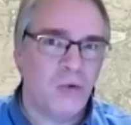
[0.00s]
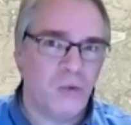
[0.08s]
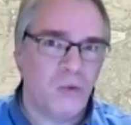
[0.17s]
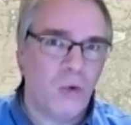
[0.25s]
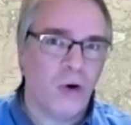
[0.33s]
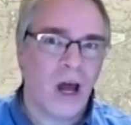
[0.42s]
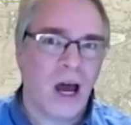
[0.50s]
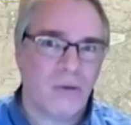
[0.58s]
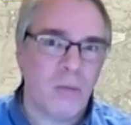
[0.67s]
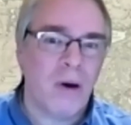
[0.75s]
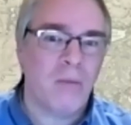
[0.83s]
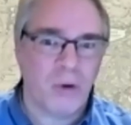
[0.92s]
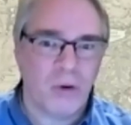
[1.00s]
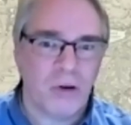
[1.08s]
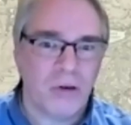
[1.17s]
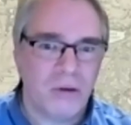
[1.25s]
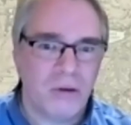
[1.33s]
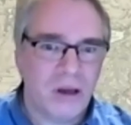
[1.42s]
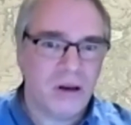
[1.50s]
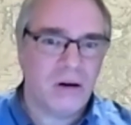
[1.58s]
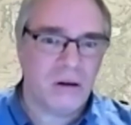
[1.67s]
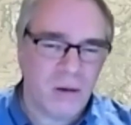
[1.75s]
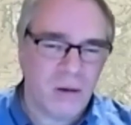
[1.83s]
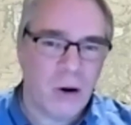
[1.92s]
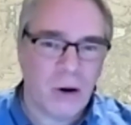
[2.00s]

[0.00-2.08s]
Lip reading: people who were not remembered